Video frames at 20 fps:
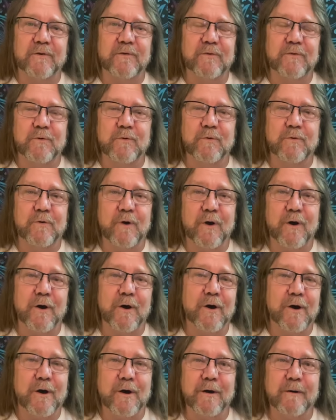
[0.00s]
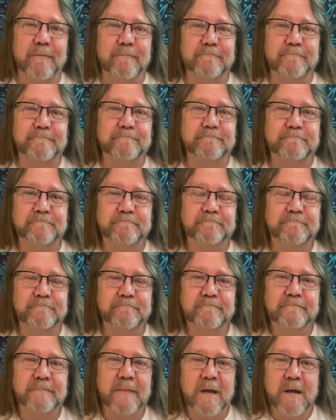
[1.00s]
do, um,
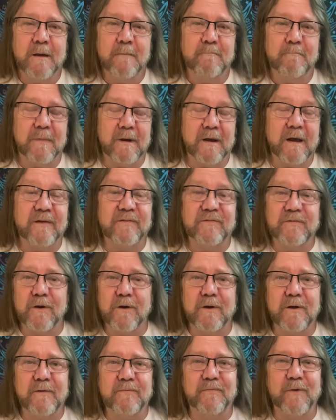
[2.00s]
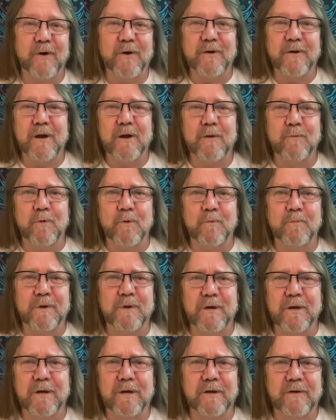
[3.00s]
my next Sunday fun day will
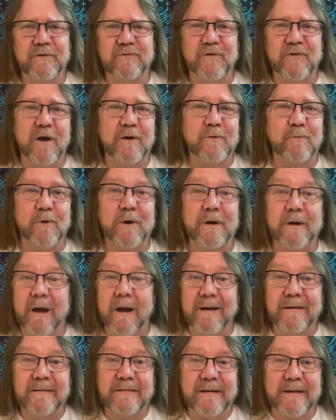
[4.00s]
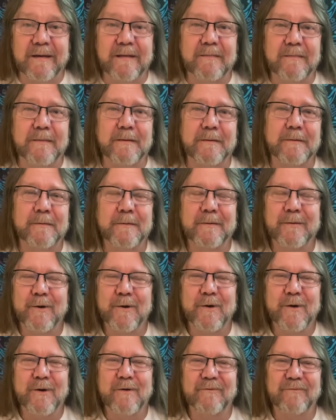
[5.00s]
be January 19th,
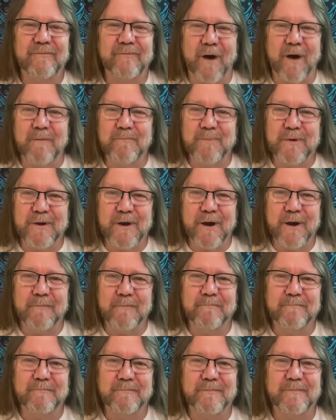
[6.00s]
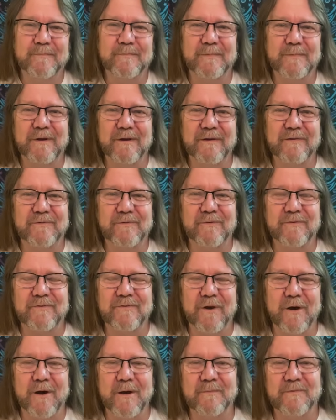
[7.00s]
5 p.m. Eastern
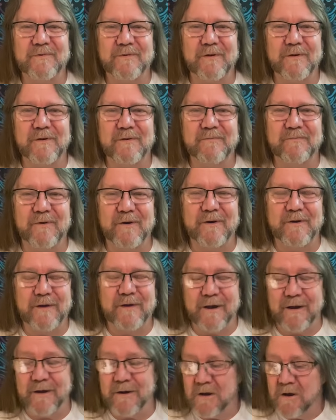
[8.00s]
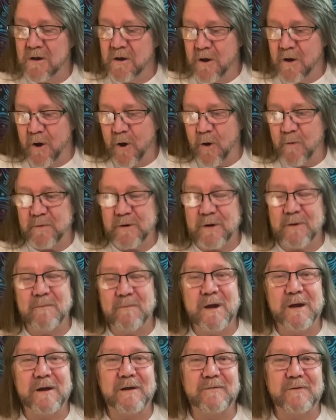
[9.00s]
time, Sunday fun day. Hope you can
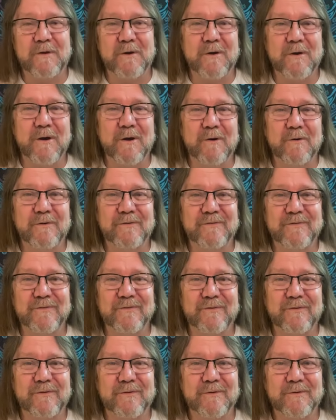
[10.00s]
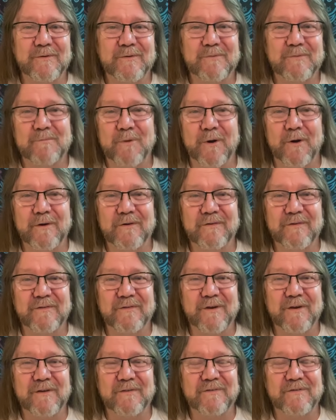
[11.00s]
make it there, Aries. The party just
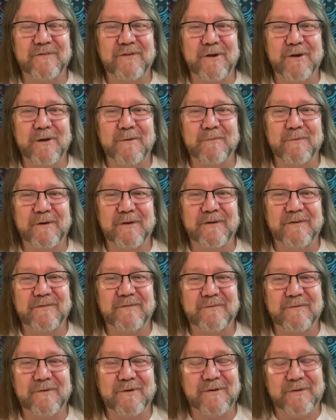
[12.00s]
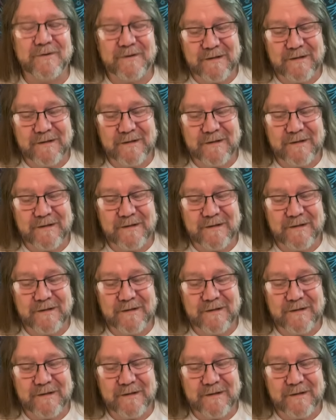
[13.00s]
ain't the same unless uh,